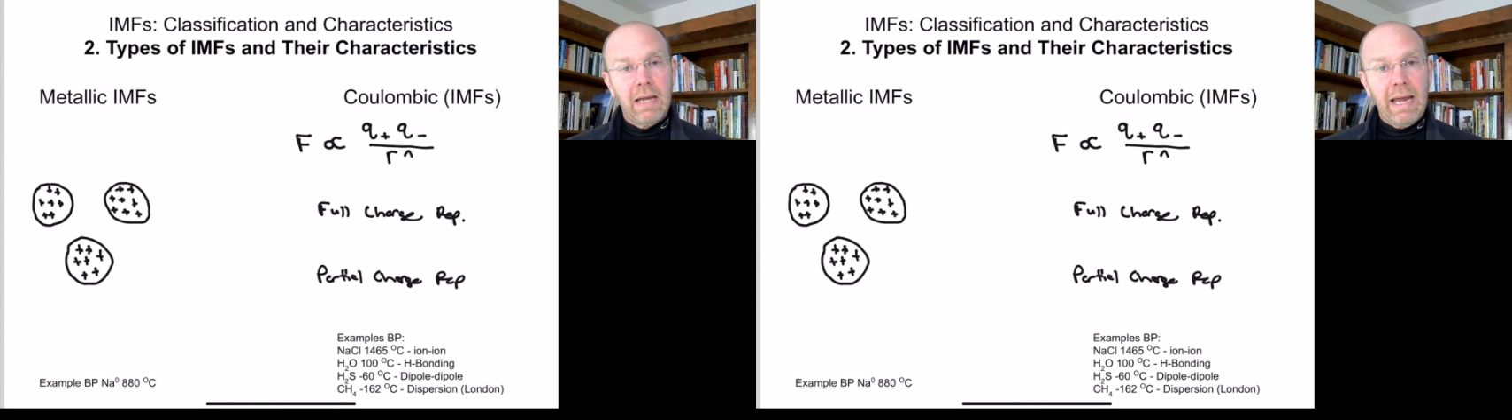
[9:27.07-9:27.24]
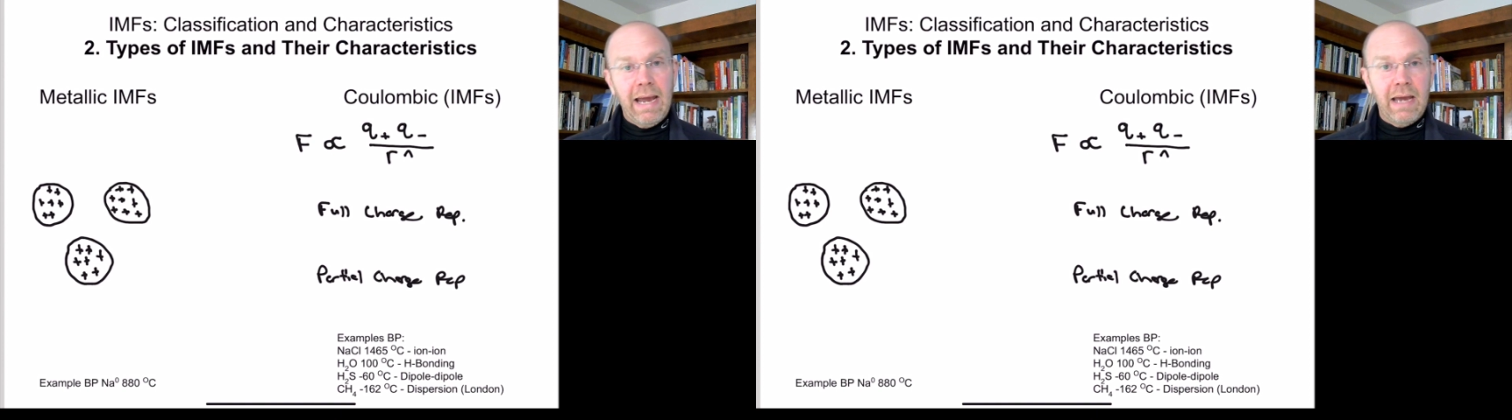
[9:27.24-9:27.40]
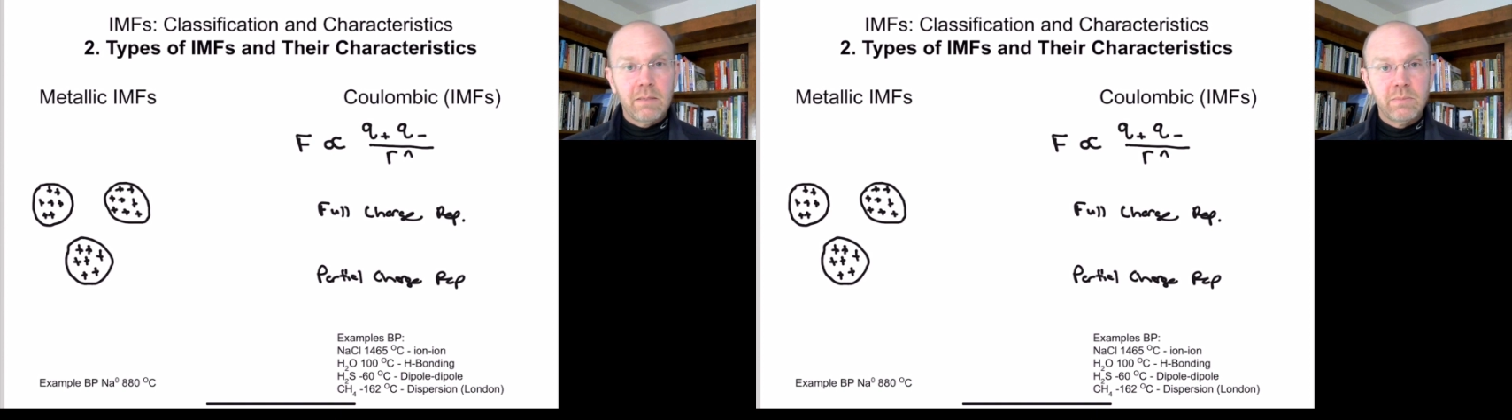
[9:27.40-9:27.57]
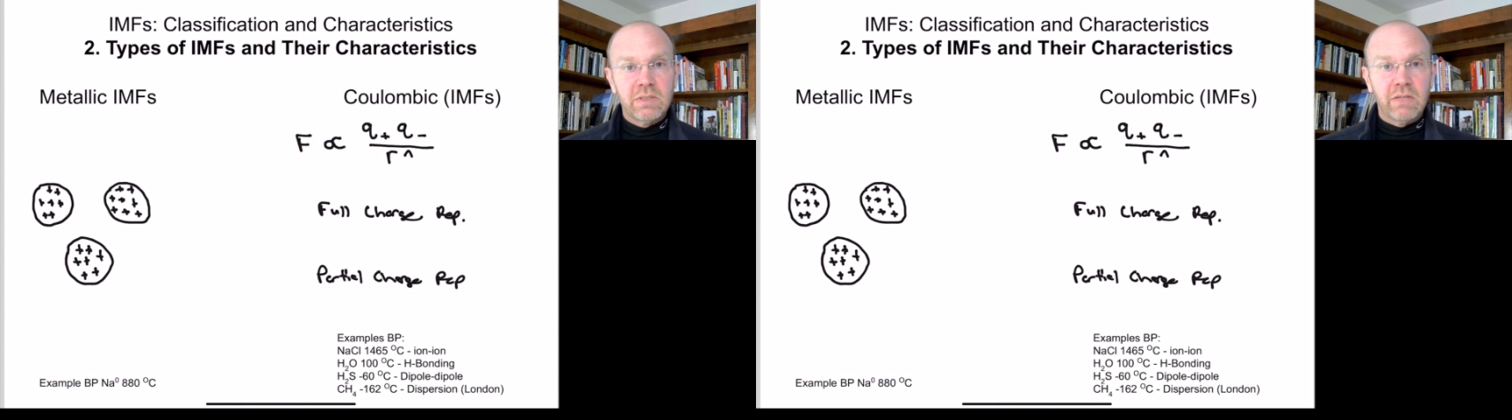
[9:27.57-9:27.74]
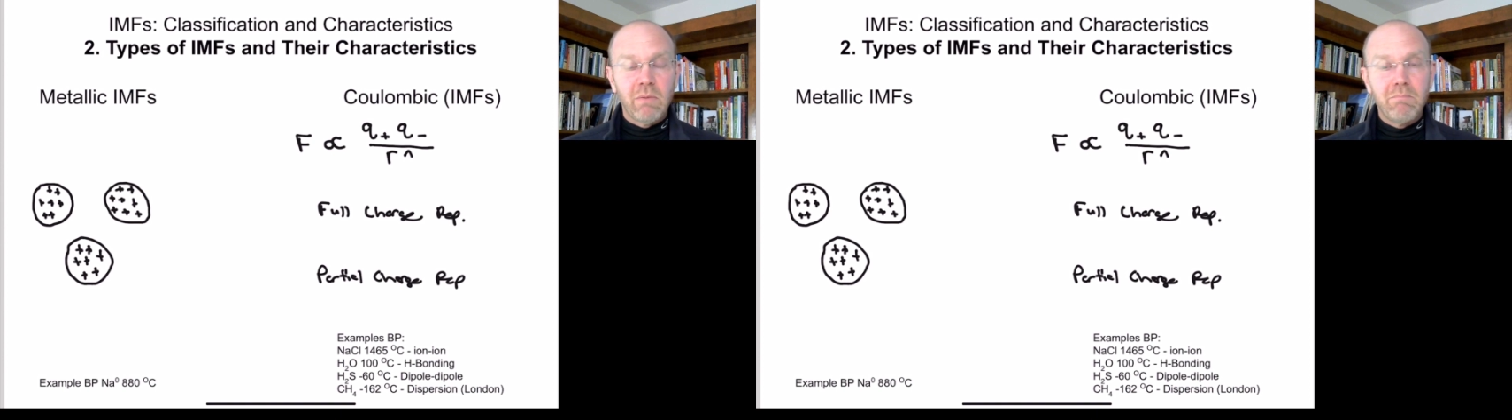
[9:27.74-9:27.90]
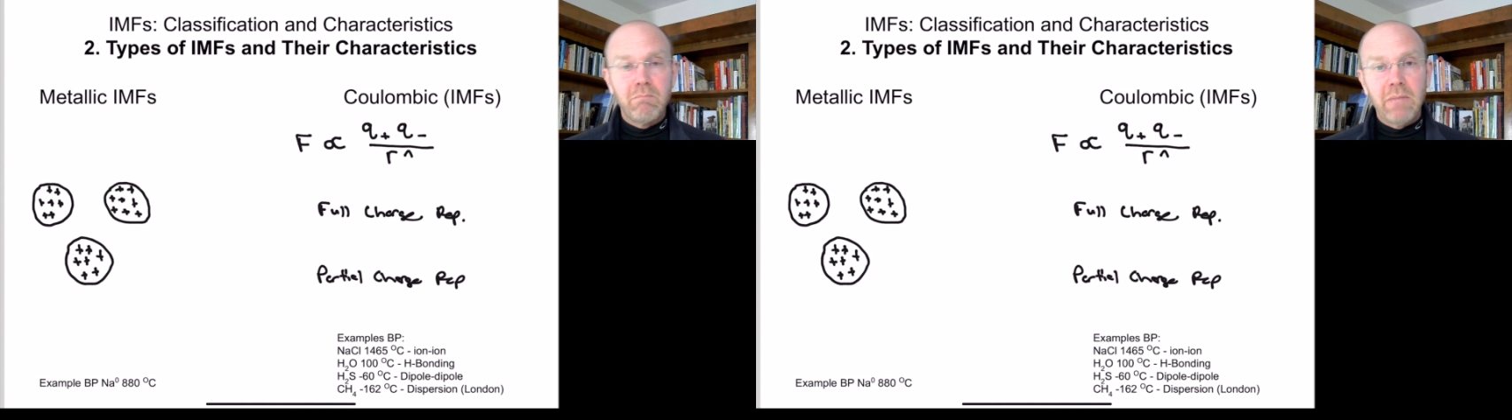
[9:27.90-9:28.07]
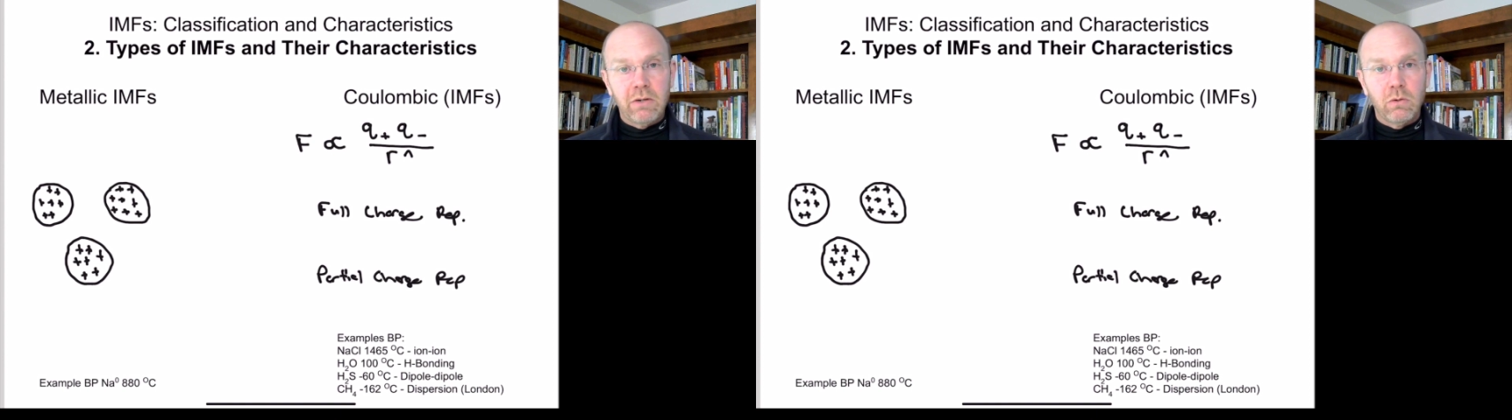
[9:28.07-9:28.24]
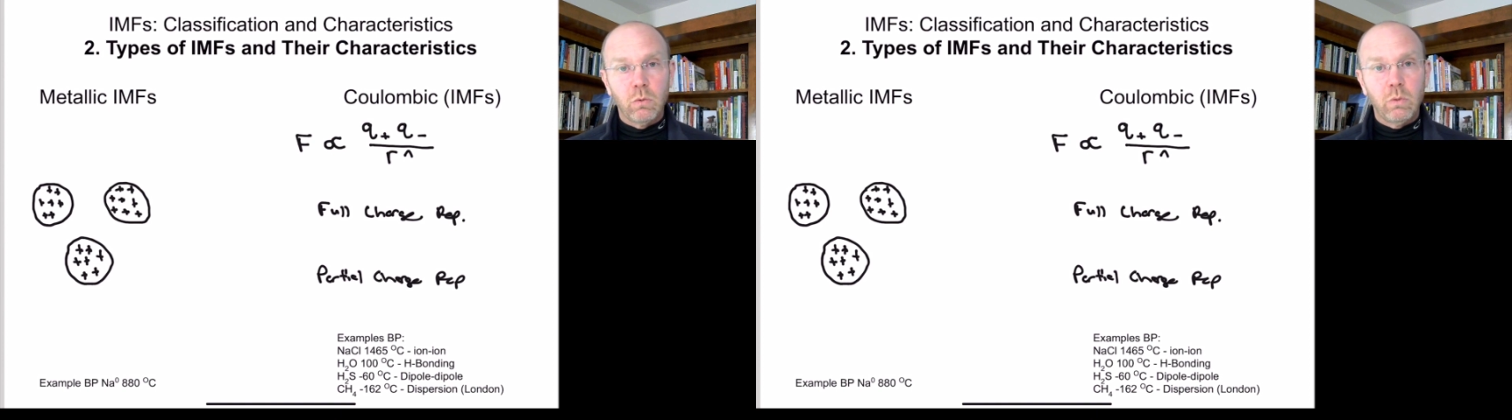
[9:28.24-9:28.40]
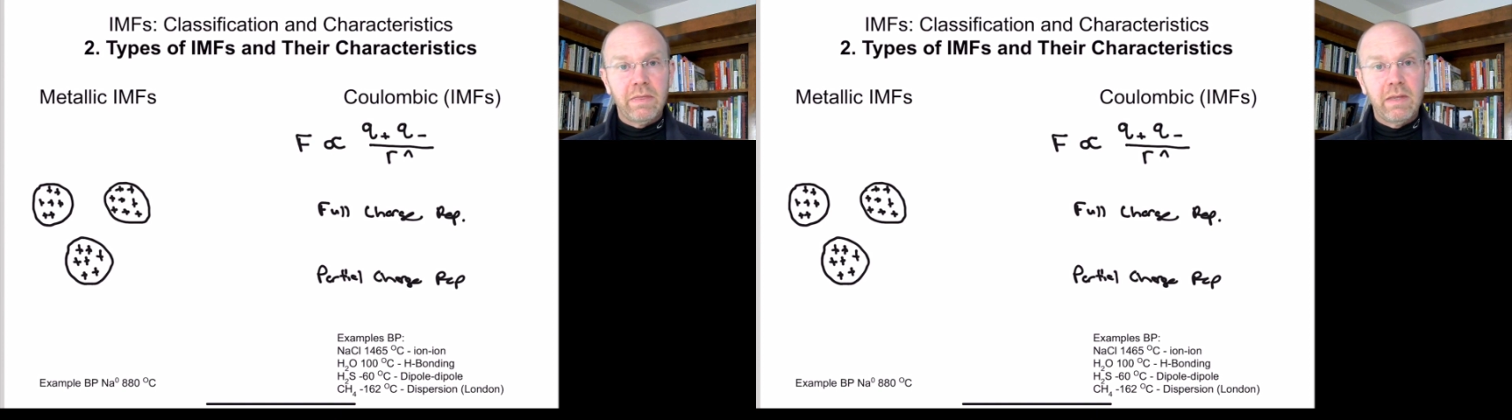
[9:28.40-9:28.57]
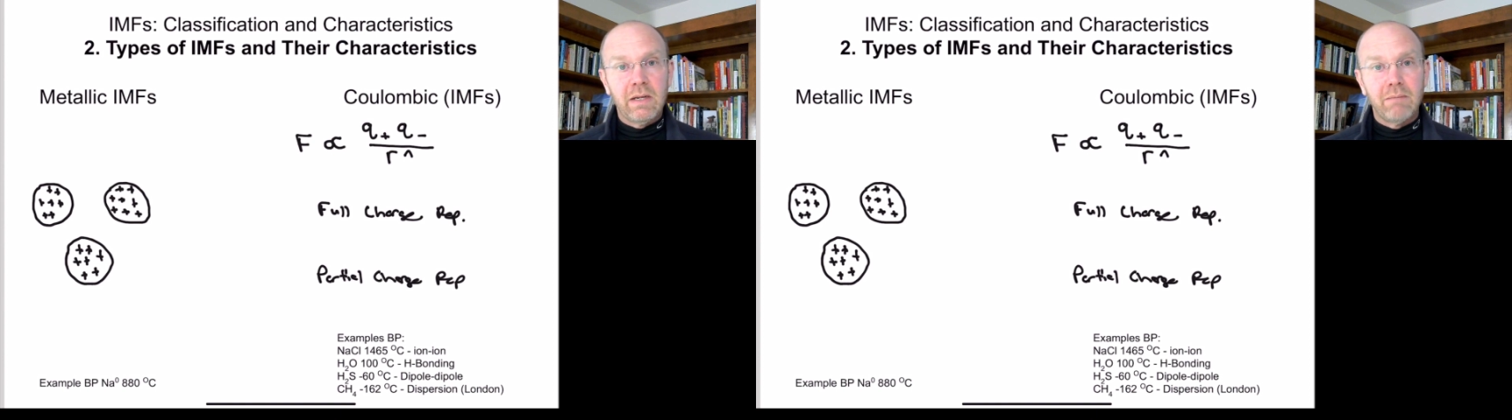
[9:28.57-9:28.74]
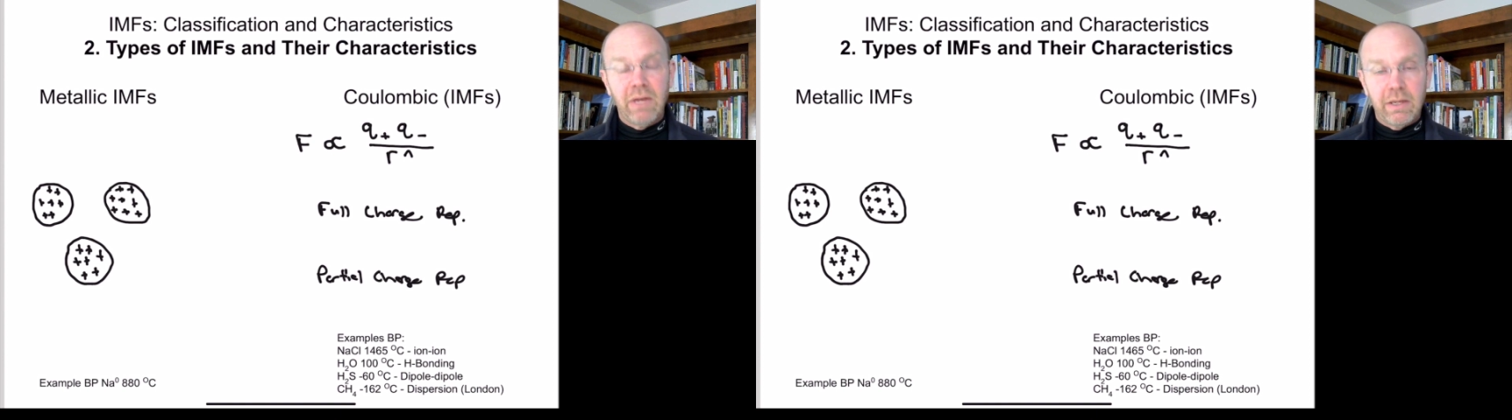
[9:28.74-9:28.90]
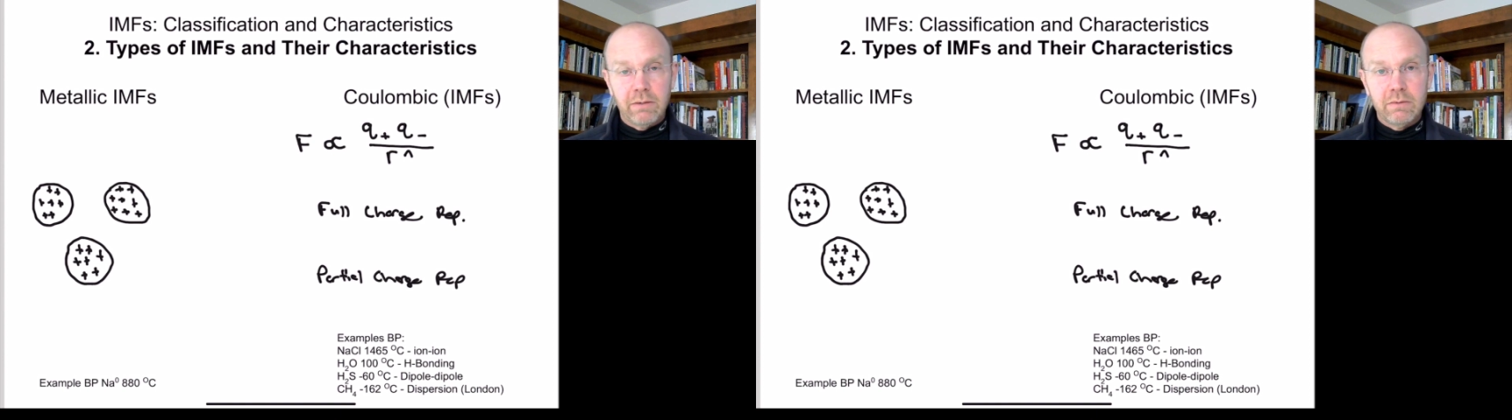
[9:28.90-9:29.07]
atoms of a metal within a
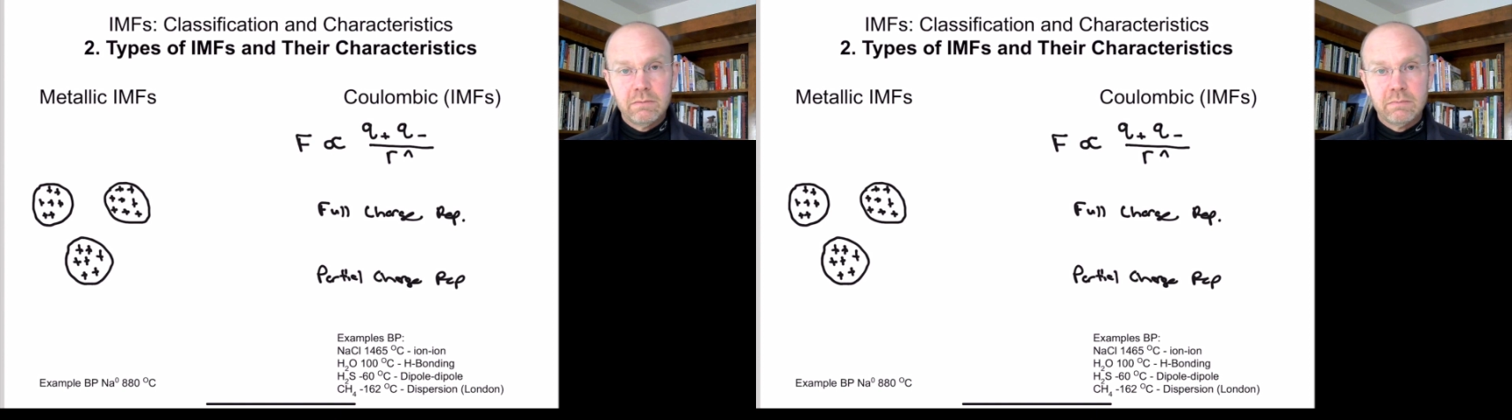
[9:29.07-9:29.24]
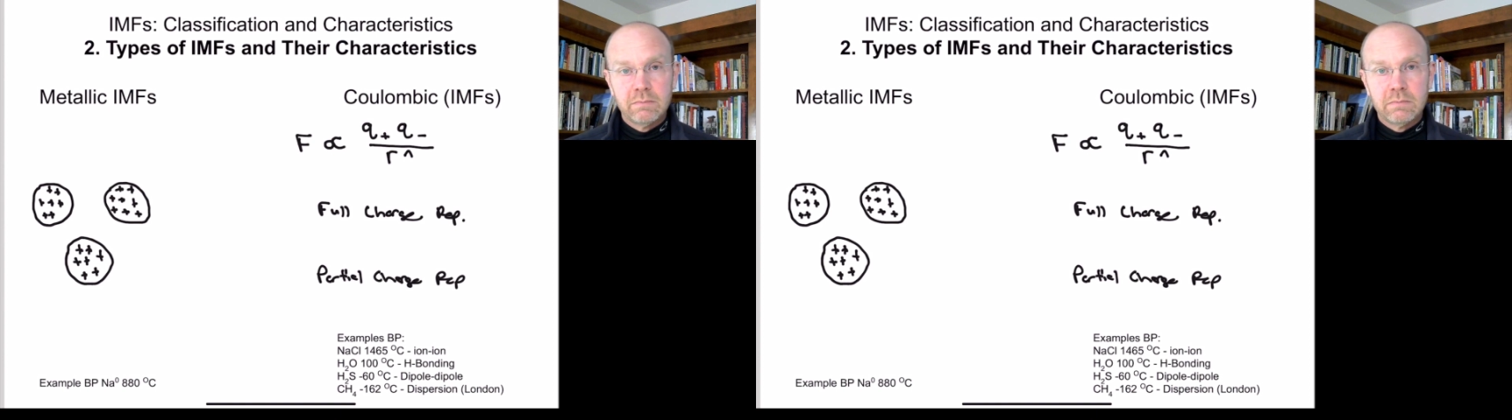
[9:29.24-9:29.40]
metal.